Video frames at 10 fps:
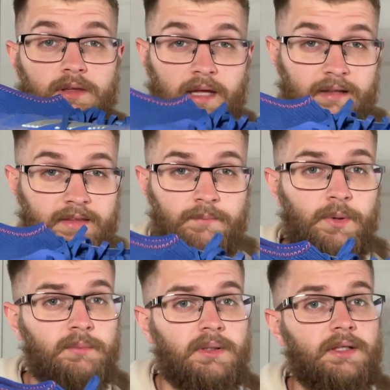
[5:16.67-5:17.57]
they're
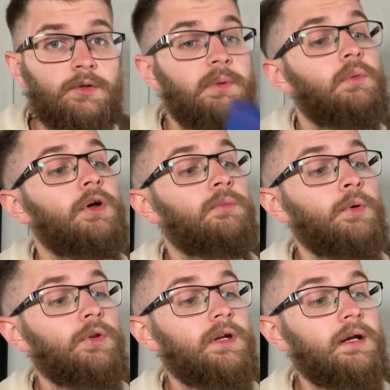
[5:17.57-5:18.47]
probably going to be worth
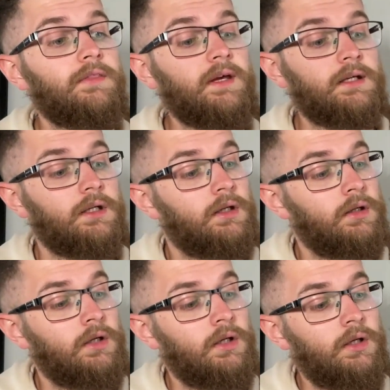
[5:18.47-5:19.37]
more than I think
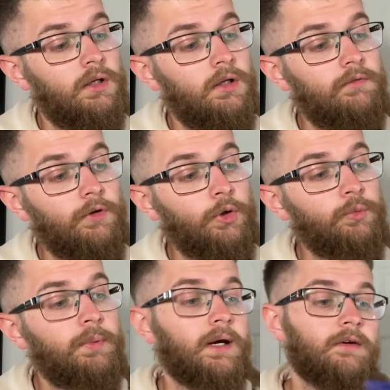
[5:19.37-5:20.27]
for a
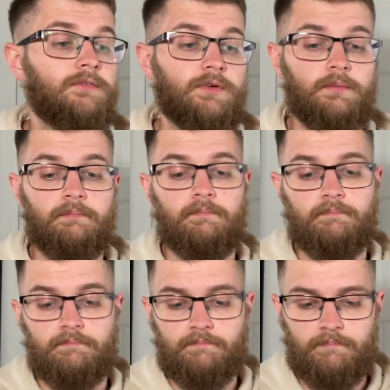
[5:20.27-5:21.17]
good pair of
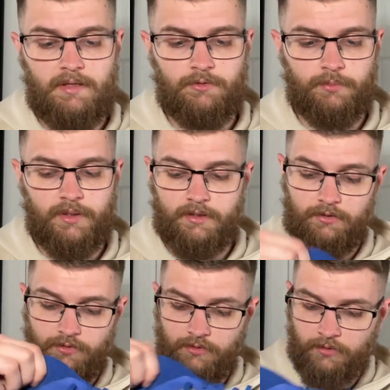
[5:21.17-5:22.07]
men's
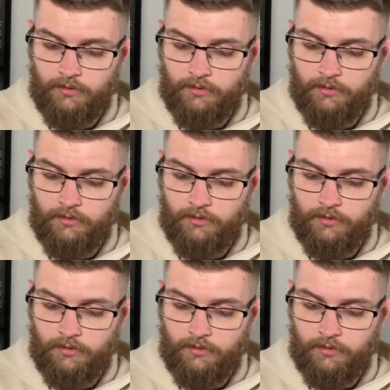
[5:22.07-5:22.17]
Predators.